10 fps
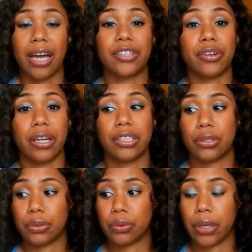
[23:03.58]
I tried
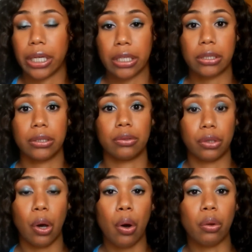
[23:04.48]
to
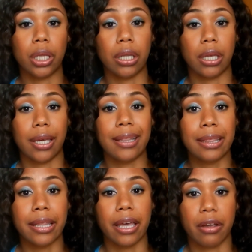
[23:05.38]
include the whole thing
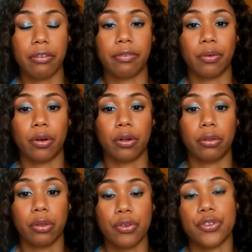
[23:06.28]
in there
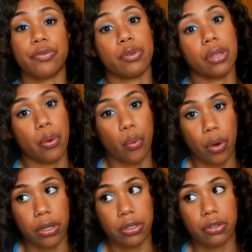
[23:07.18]
for those of you that
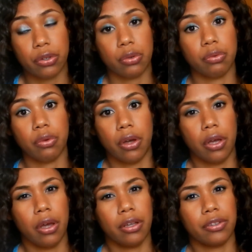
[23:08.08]
want to
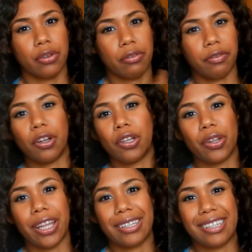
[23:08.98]
sort of
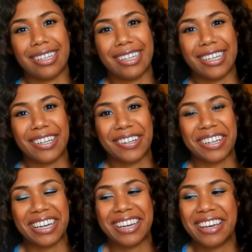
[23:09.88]
follow that technique,
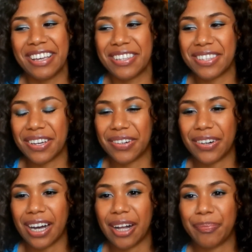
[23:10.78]
okay?
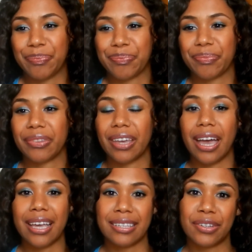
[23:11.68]
So
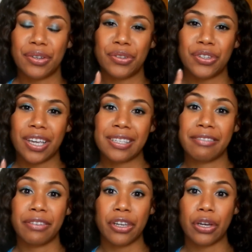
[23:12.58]
as I told you guys
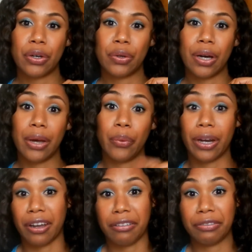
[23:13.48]
in the video, I
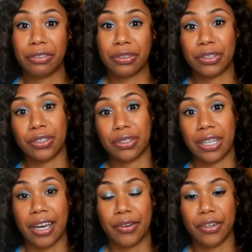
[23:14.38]
went off to
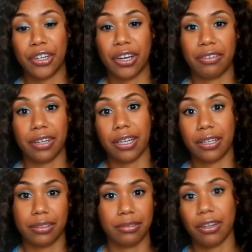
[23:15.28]
town, you know, after I
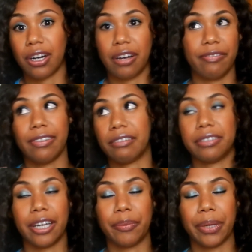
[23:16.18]
got up,
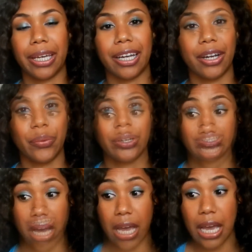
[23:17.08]
fluffed out my hair, I went
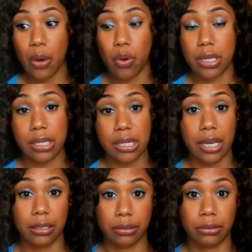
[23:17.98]
to town. I was in
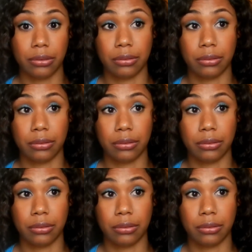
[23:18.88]
town